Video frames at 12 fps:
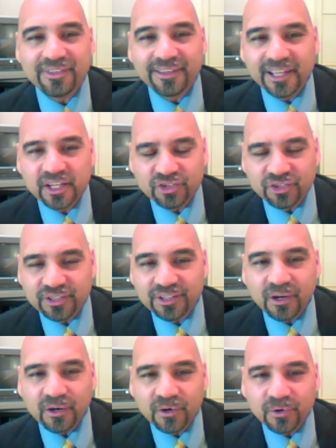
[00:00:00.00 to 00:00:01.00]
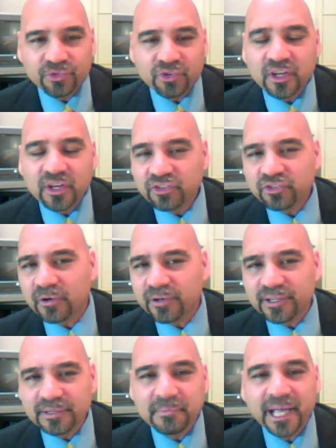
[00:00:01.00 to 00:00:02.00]
room, as the legend
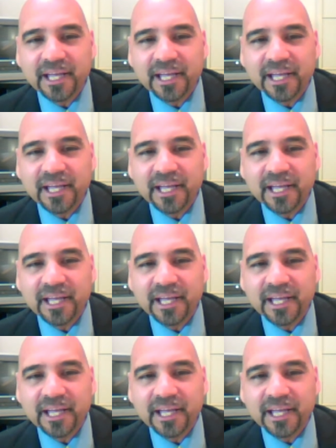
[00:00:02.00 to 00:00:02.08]
goes,